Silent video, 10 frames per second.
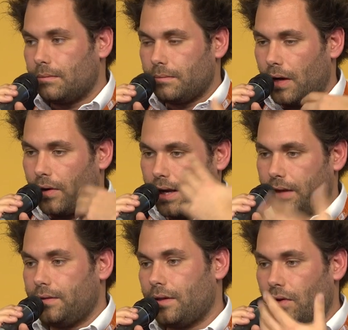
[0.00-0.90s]
our
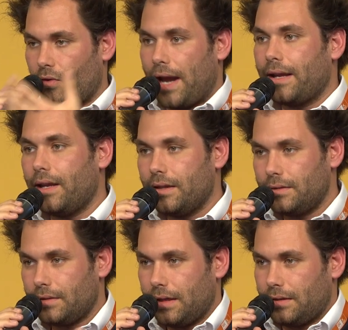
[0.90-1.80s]
kids, our
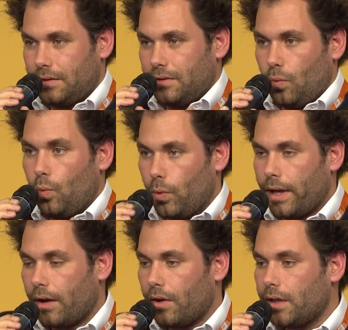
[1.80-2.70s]
grandkids. It's
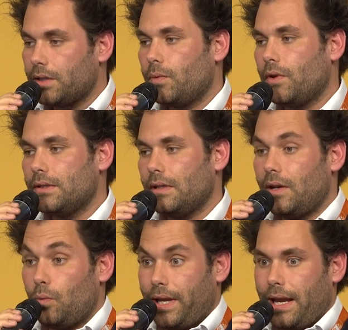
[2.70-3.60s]
we are going to experience it,
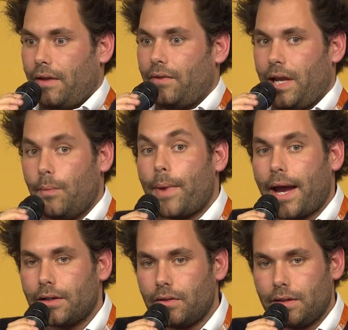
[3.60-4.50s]
and we can have an
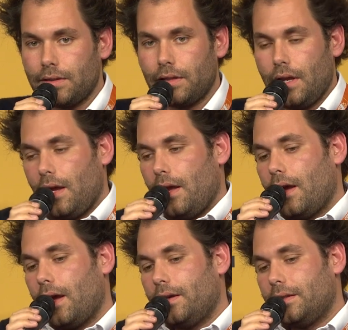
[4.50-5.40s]
impact on this.
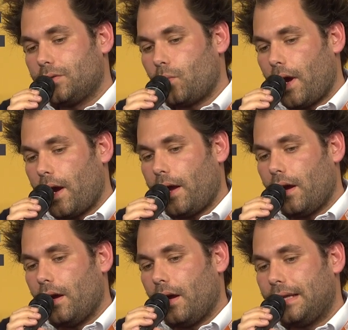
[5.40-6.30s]
And that's
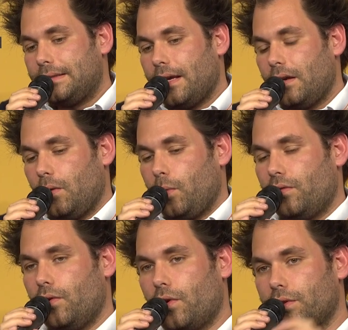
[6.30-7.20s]
why at Sender we're
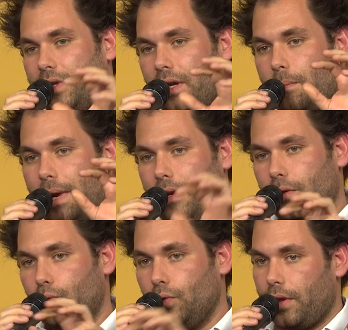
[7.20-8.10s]
focusing mainly
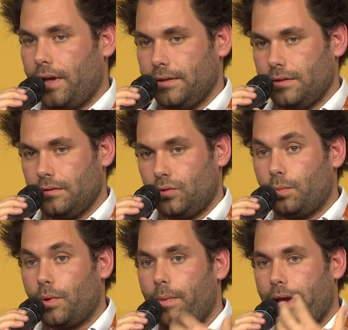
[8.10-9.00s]
on 2 things to
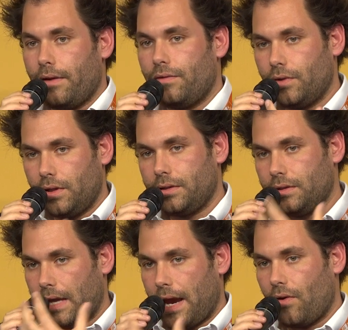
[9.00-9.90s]
prepare for
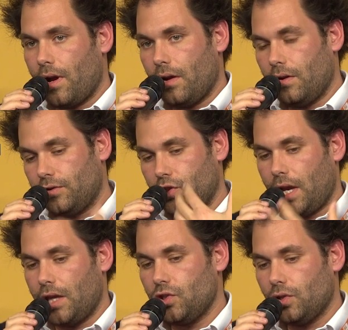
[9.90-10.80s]
this era of
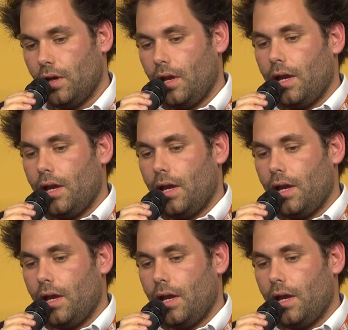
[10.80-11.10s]
change,